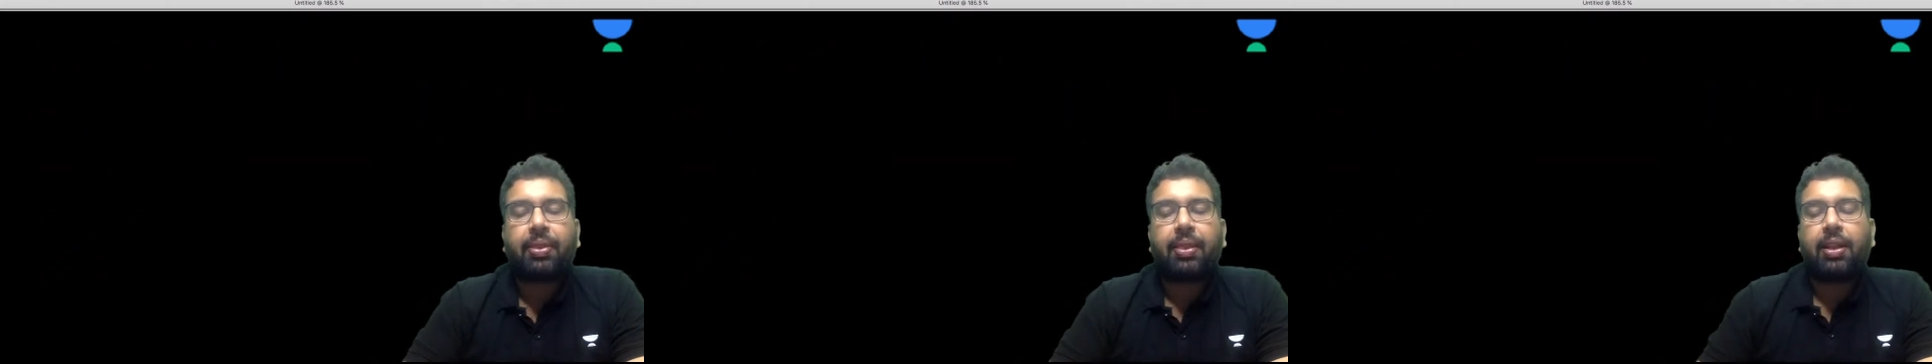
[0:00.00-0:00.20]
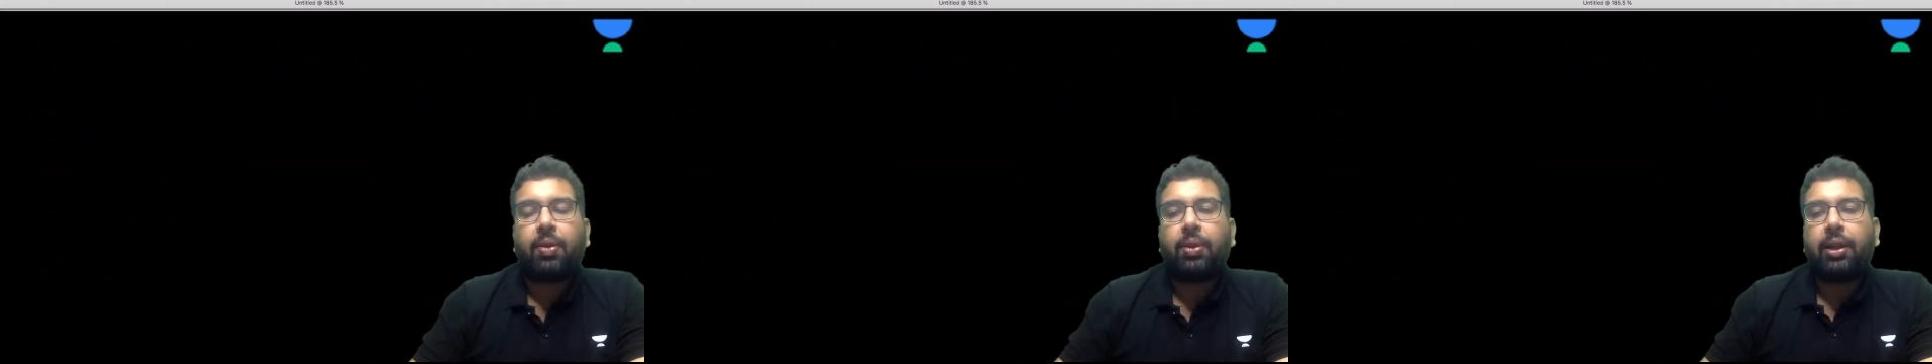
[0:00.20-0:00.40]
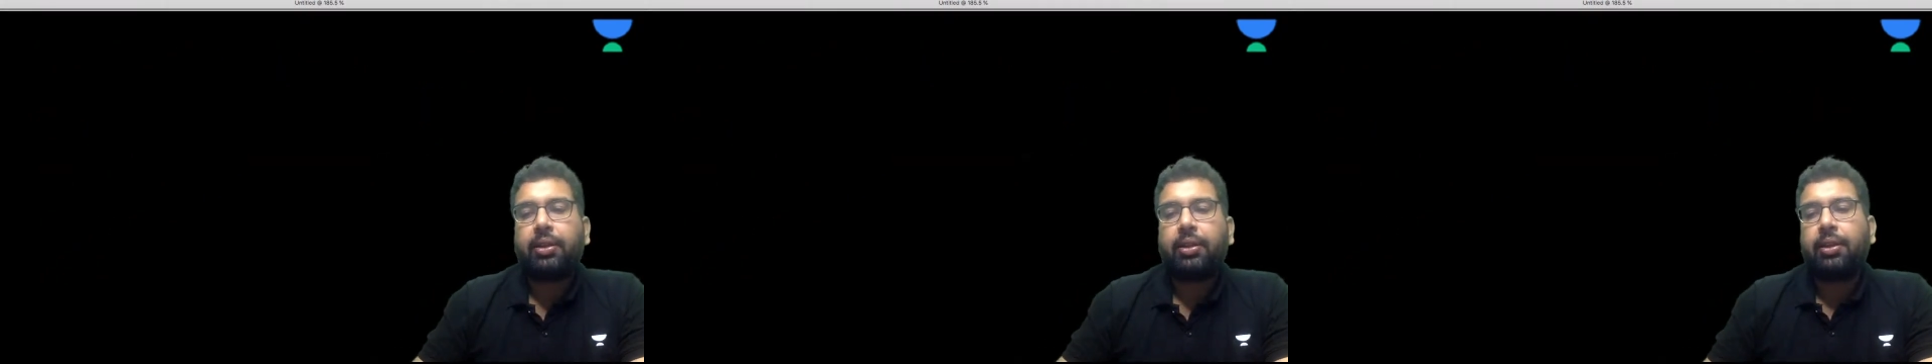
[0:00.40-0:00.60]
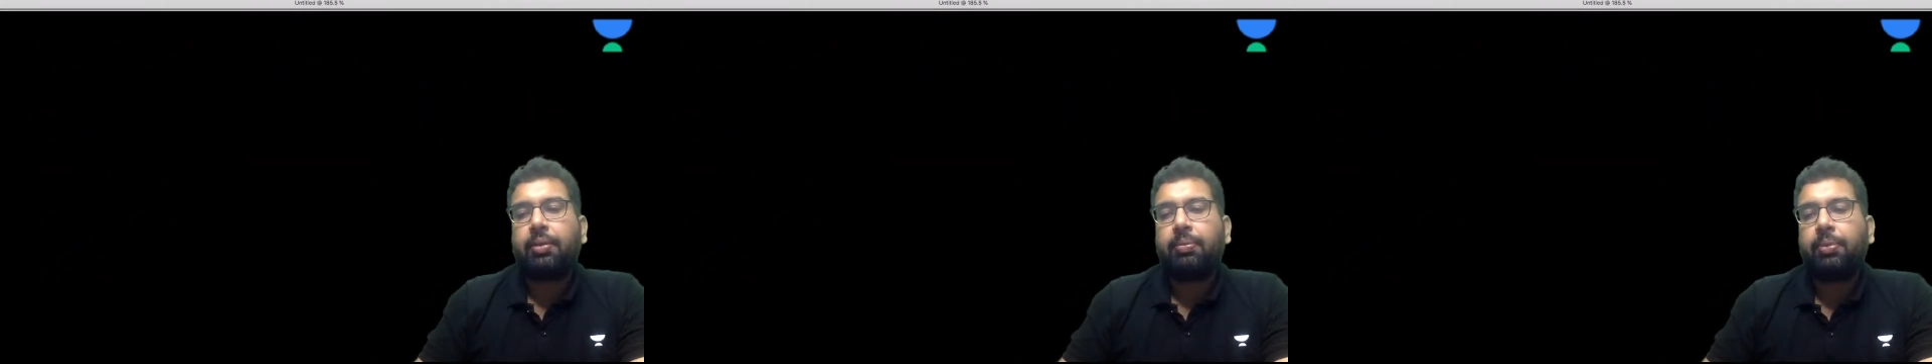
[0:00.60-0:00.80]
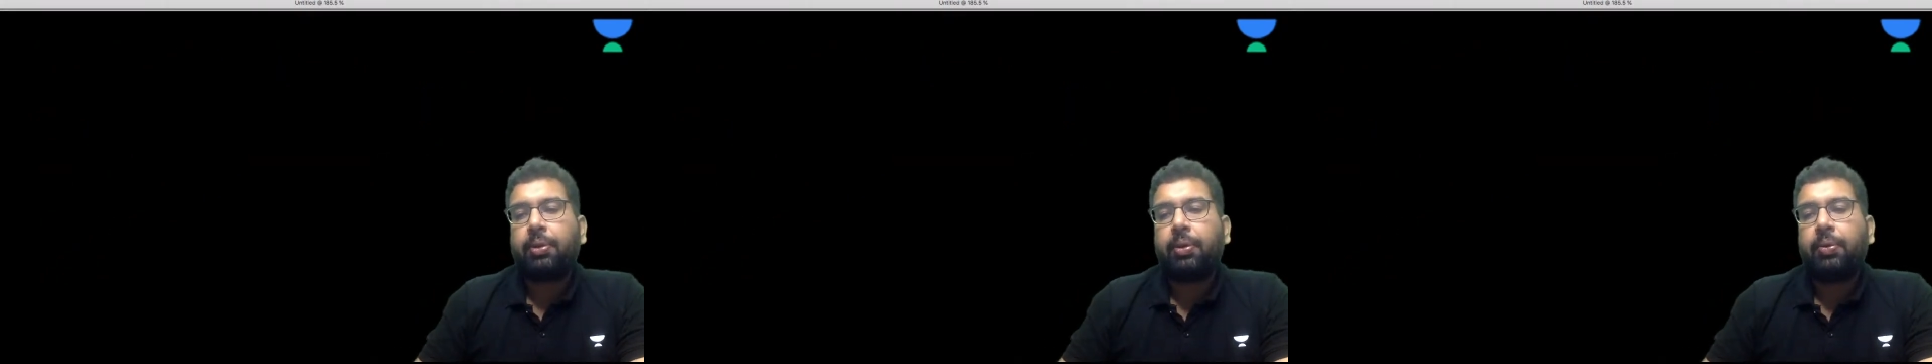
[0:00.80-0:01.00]
Now let's
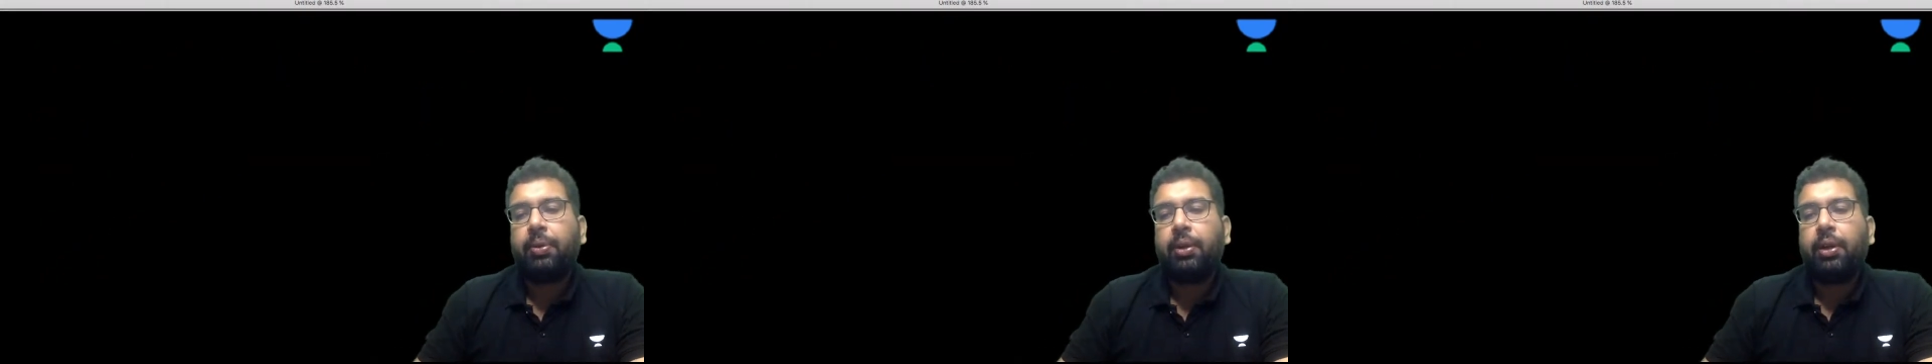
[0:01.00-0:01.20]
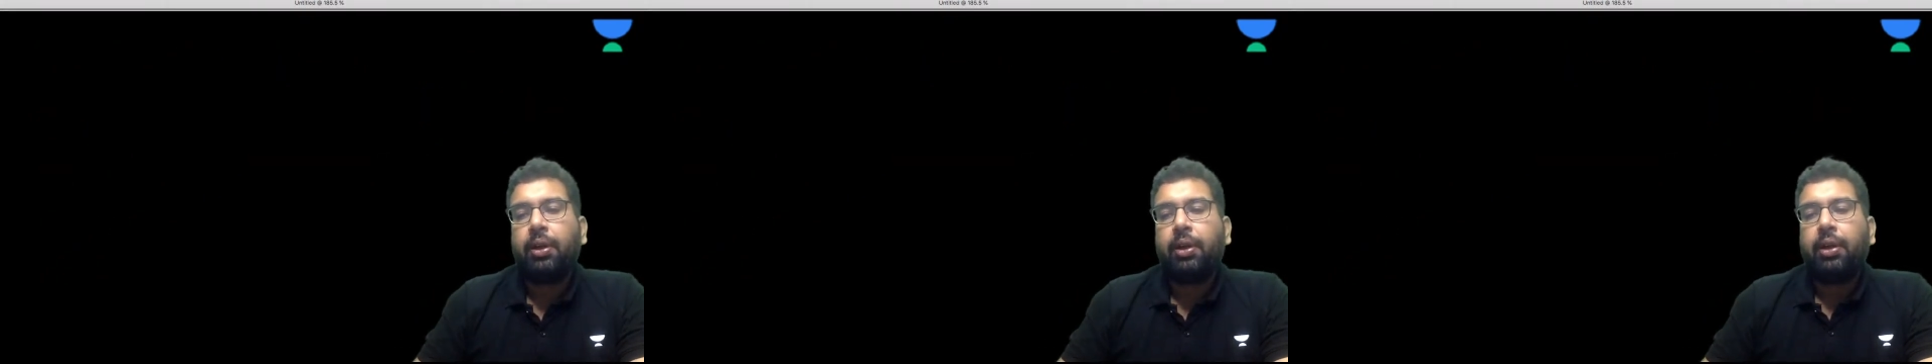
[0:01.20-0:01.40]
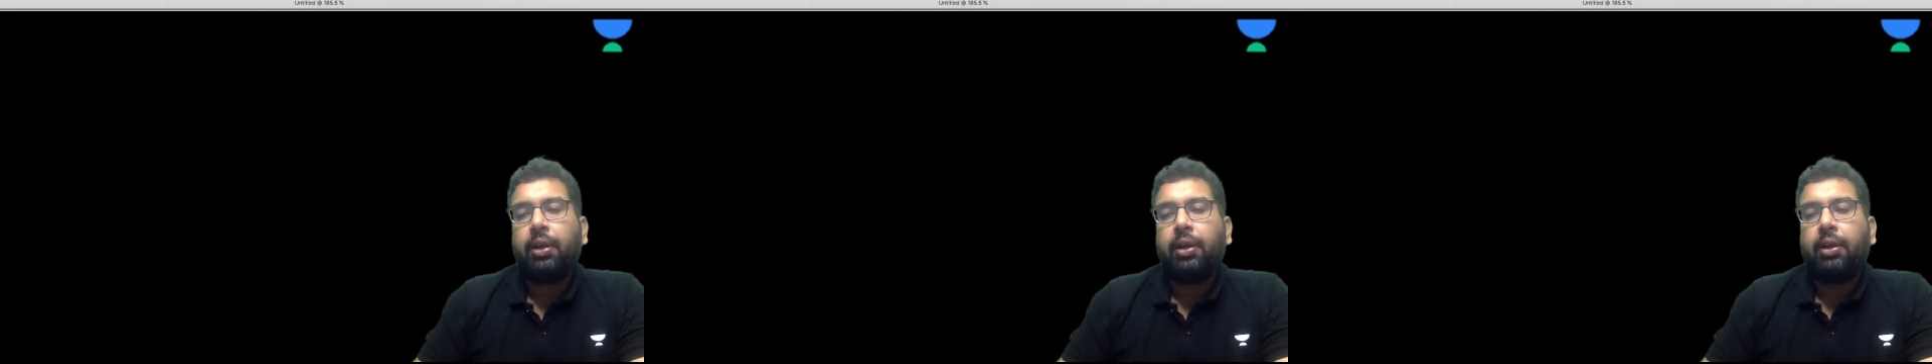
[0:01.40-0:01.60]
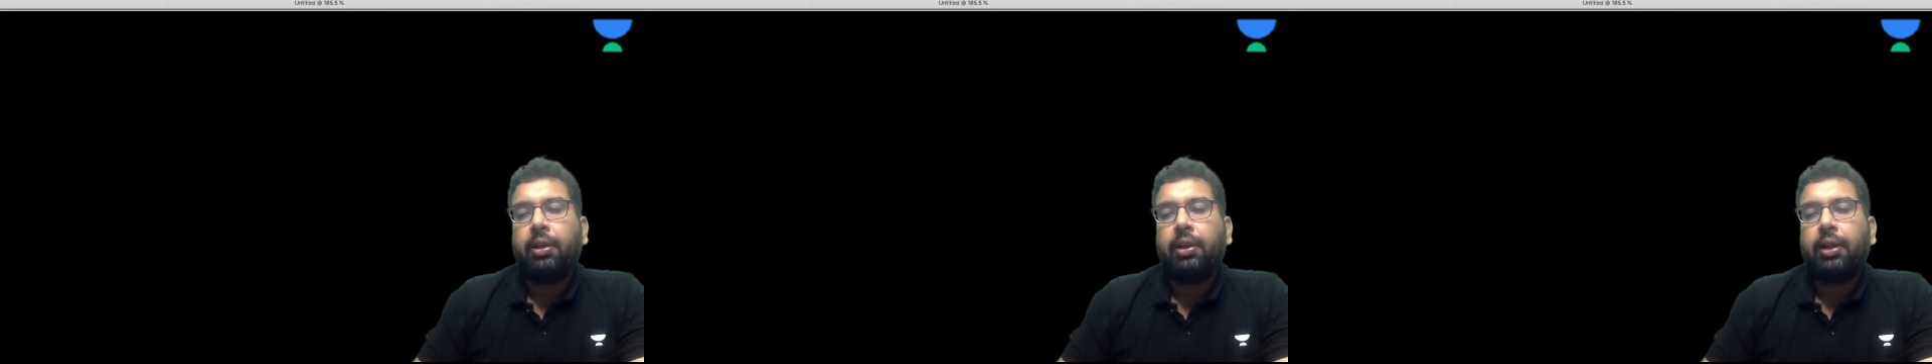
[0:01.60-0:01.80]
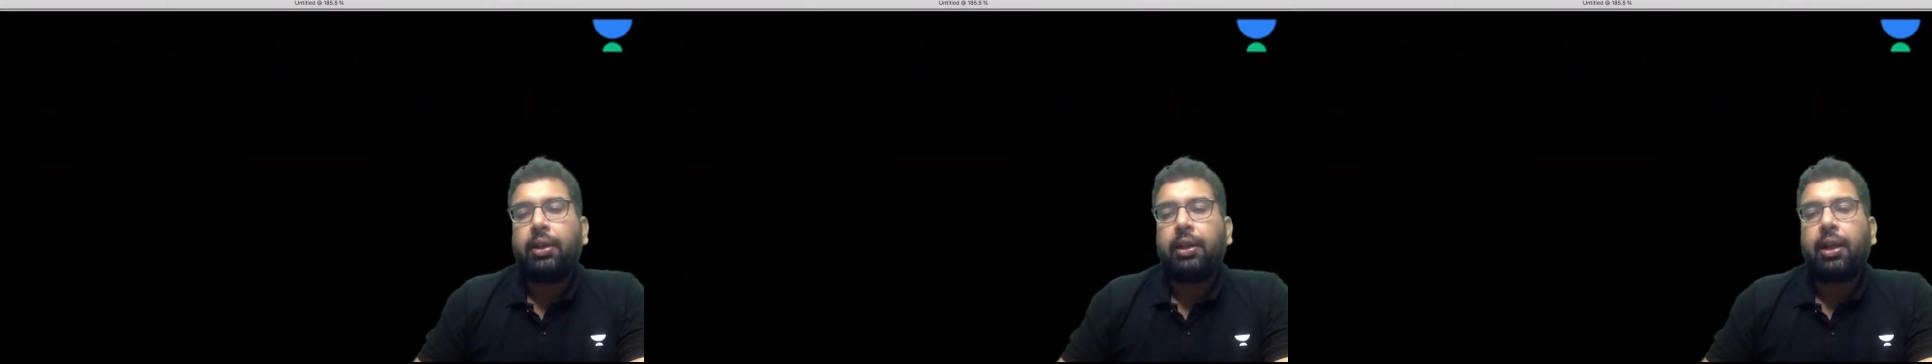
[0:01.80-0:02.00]
come to
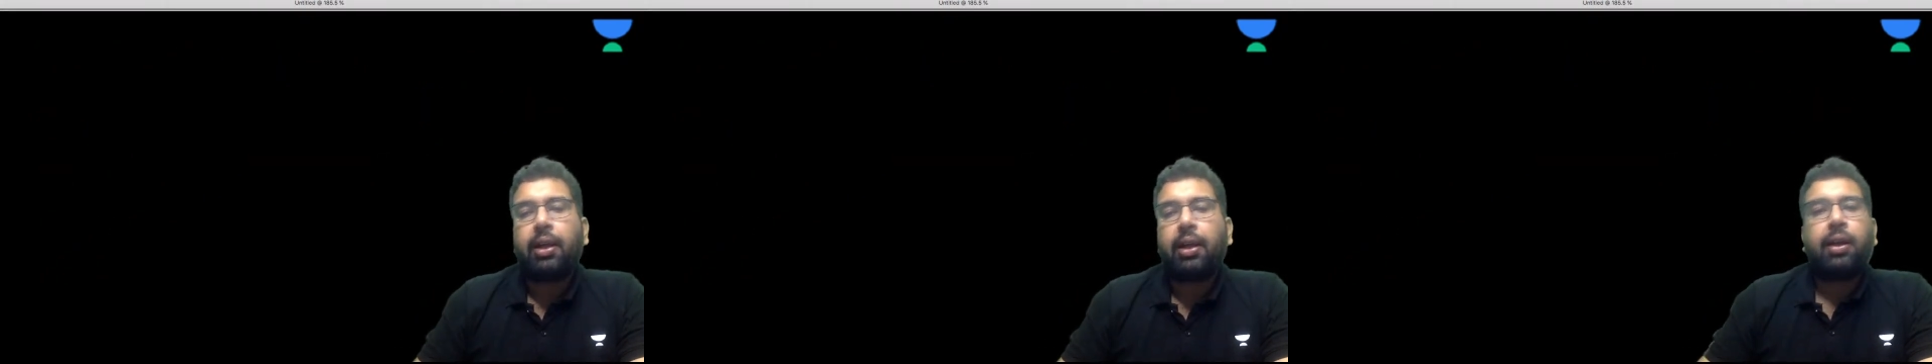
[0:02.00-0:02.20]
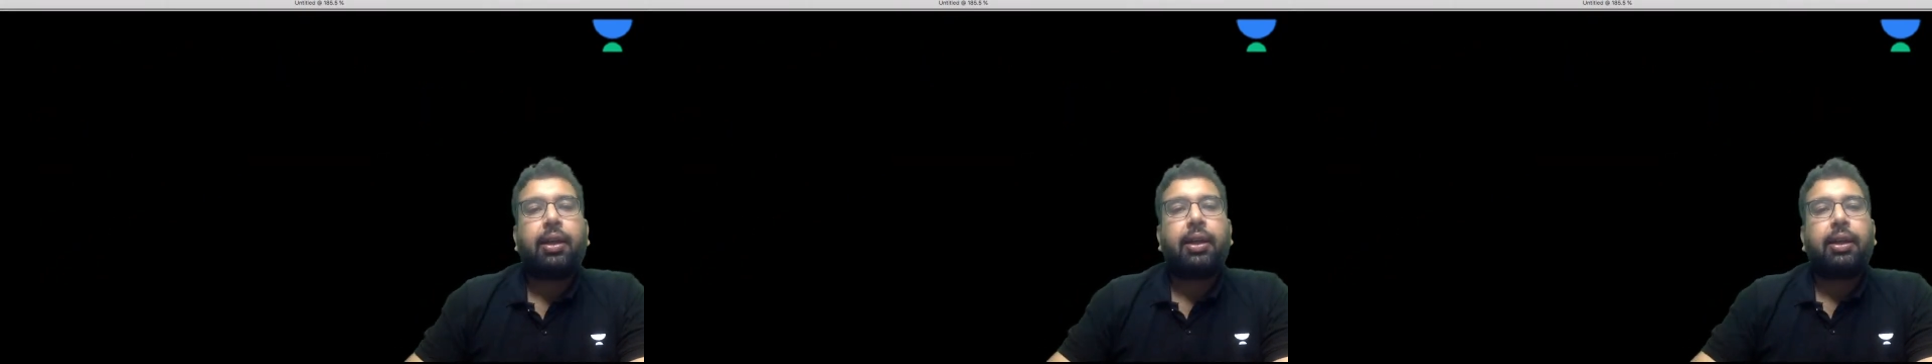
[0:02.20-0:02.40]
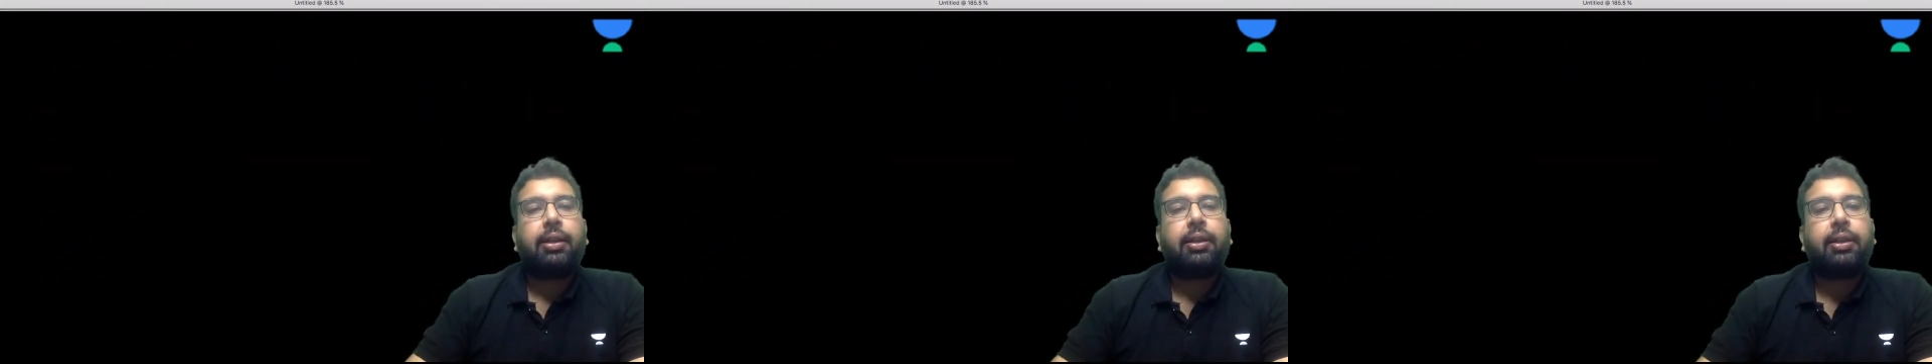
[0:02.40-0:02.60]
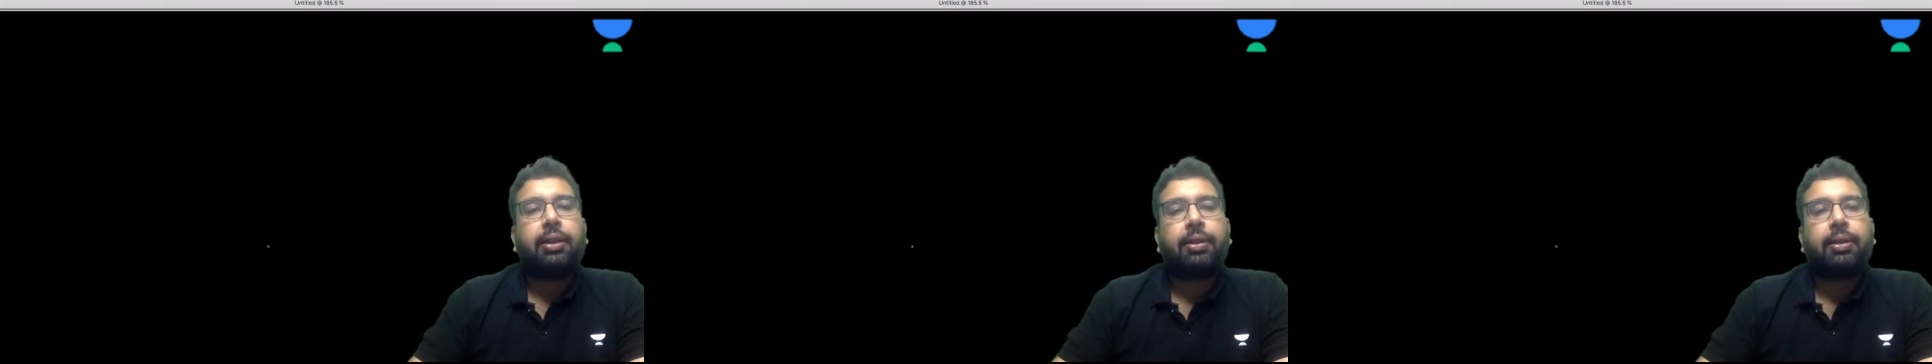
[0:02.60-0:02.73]
the third case.